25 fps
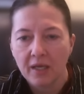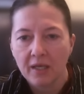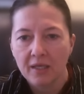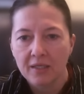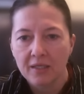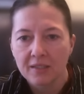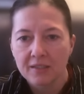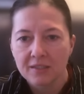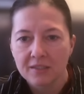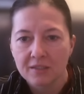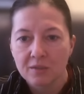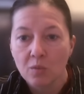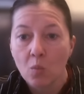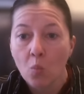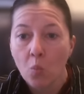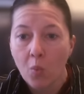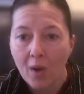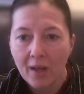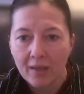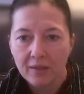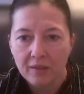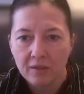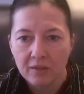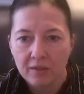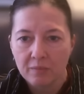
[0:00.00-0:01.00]
it's
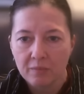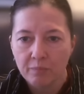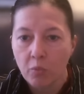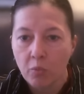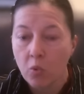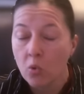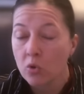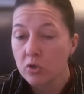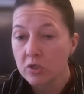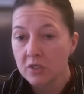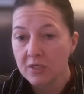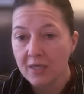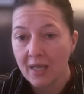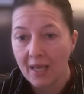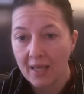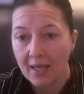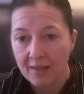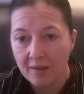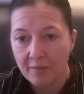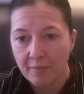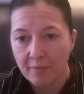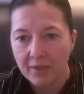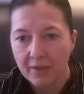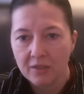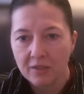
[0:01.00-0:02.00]
one important
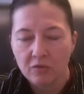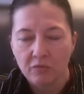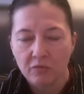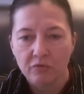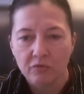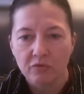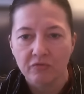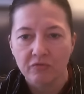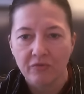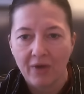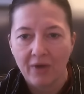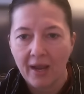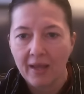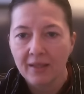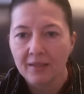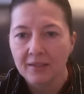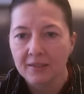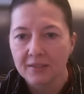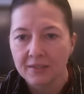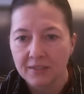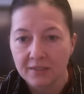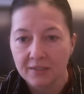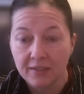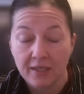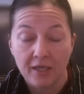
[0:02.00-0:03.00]
element of the
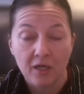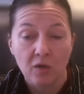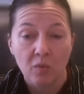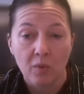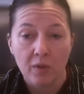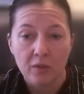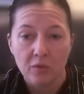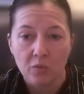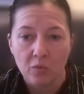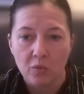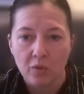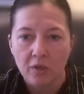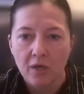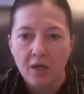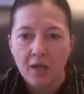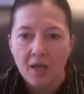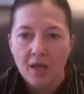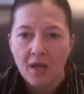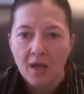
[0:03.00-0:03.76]
violence in Ecuador,